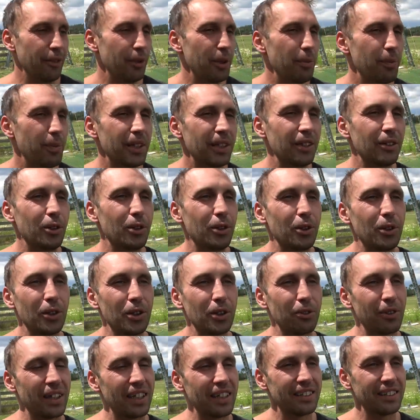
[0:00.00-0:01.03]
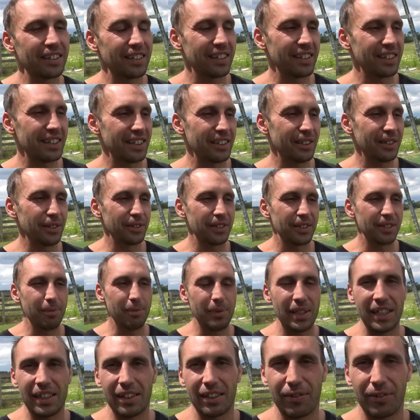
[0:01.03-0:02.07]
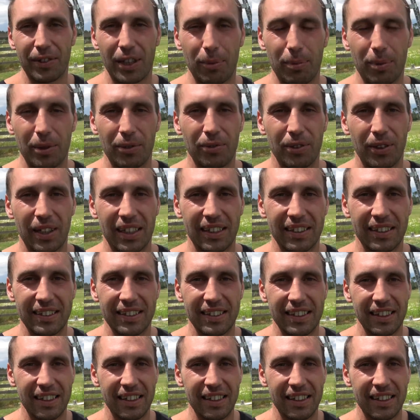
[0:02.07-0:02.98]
we built all the rails ourselves, me and a couple of friends.